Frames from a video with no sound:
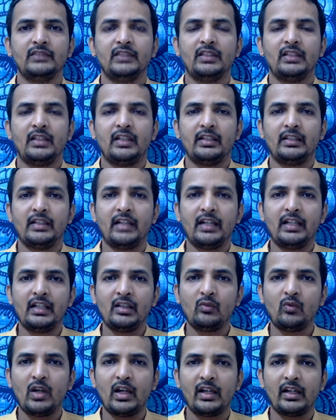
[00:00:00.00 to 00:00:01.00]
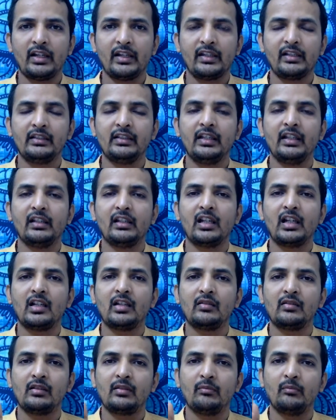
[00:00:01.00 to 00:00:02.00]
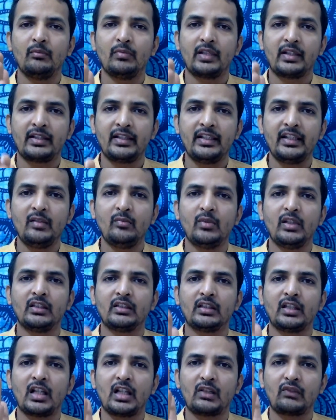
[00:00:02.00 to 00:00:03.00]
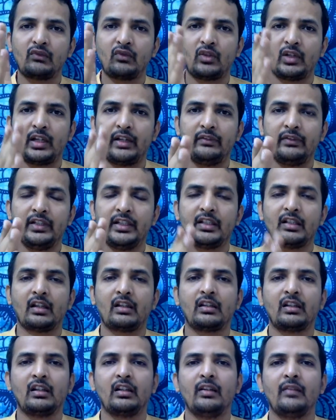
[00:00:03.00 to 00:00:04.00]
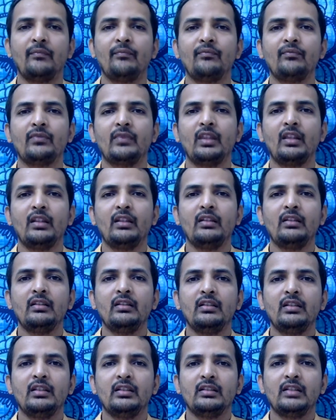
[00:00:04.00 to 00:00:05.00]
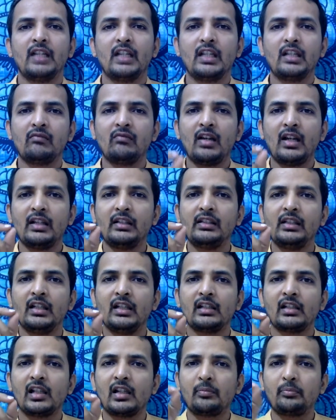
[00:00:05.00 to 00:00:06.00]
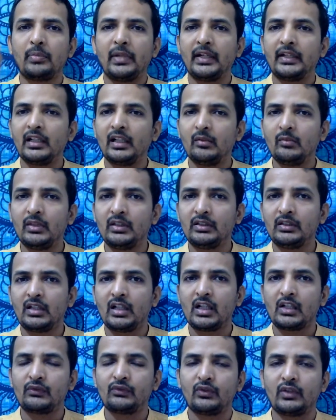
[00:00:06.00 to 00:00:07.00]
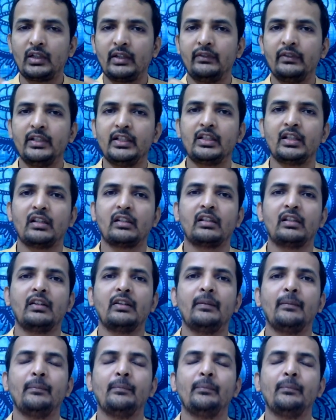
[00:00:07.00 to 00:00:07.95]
And that is why there are seed mantras for every chakra. That is why there are petal mantras for every chakra.